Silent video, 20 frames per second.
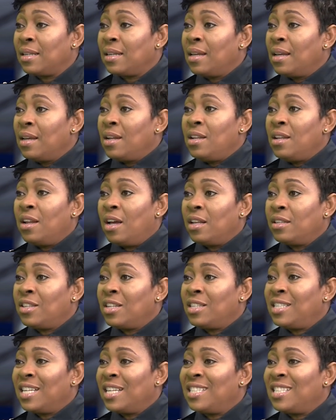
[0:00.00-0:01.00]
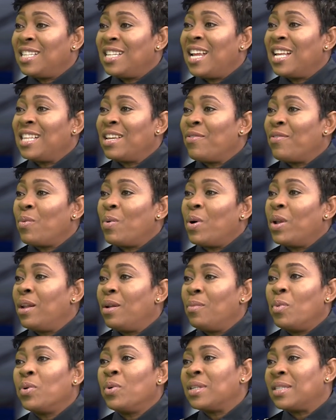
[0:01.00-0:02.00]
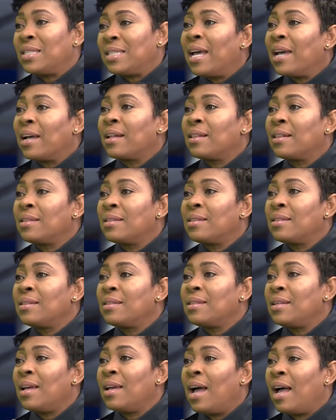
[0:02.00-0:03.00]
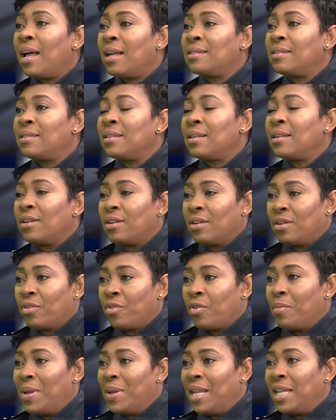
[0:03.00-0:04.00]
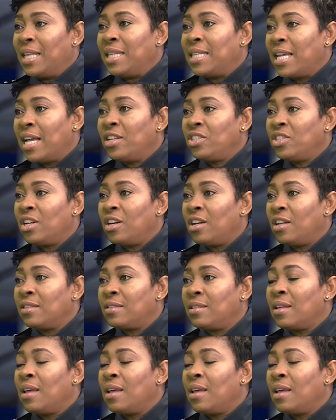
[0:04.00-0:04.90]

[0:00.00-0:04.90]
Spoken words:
Mm-hmm. Not suggesting that everyone on a motorcycle has criminal intentions.